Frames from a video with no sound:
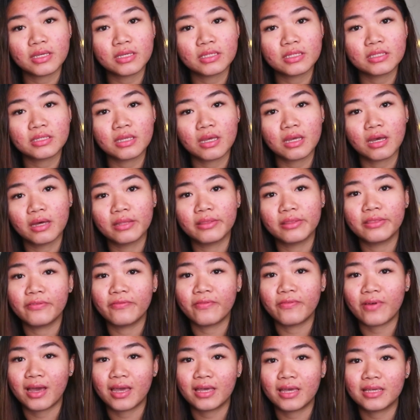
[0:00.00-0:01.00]
light
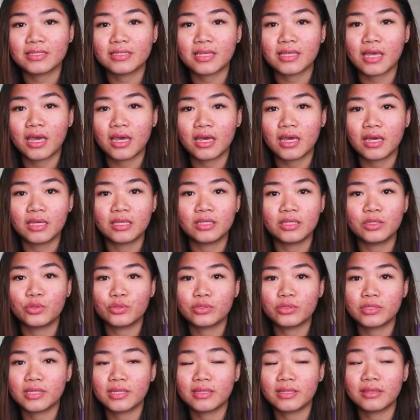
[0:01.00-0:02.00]
therapy,
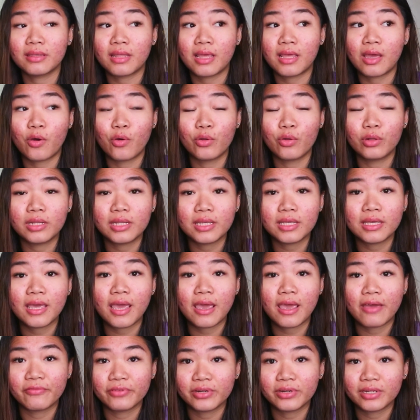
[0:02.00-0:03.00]
and
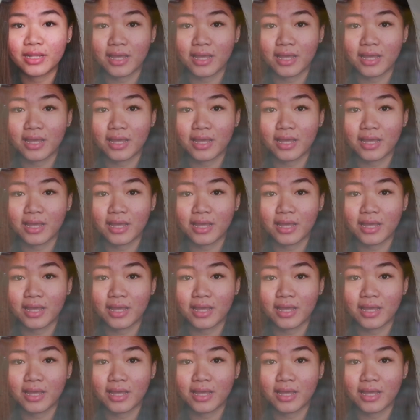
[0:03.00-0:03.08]
I saw